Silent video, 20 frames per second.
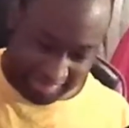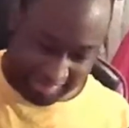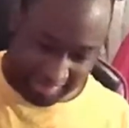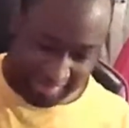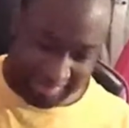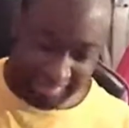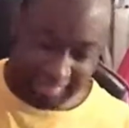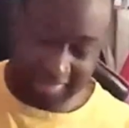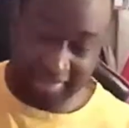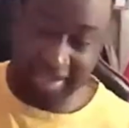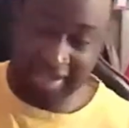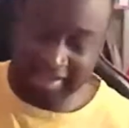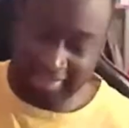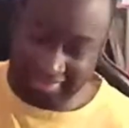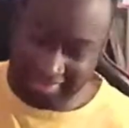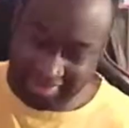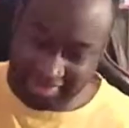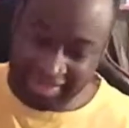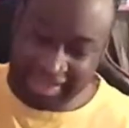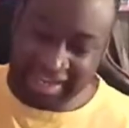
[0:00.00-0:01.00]
There,
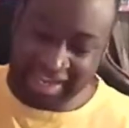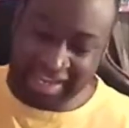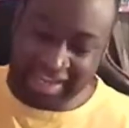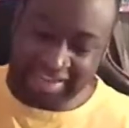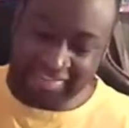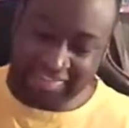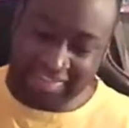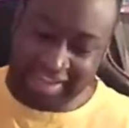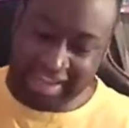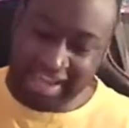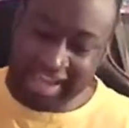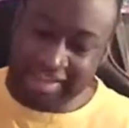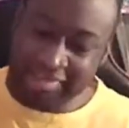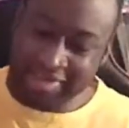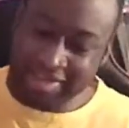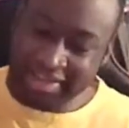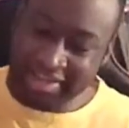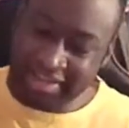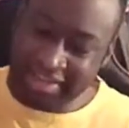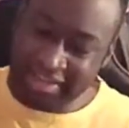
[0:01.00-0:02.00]
there, now
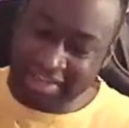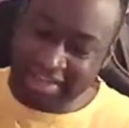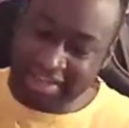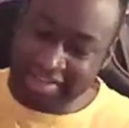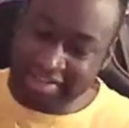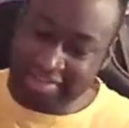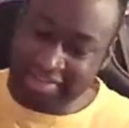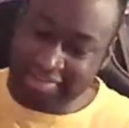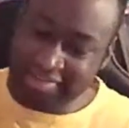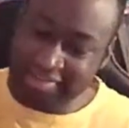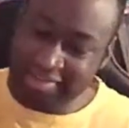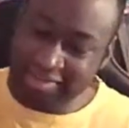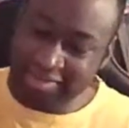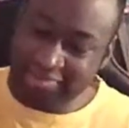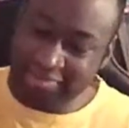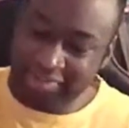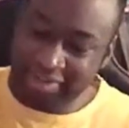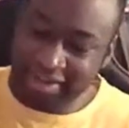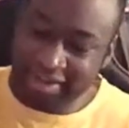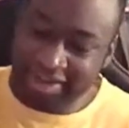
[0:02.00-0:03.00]
we in
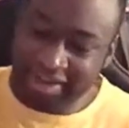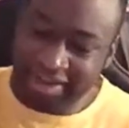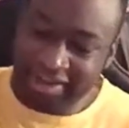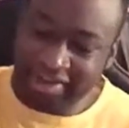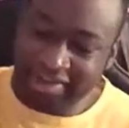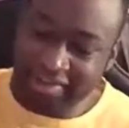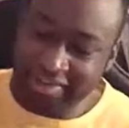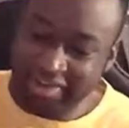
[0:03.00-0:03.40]
somewhere.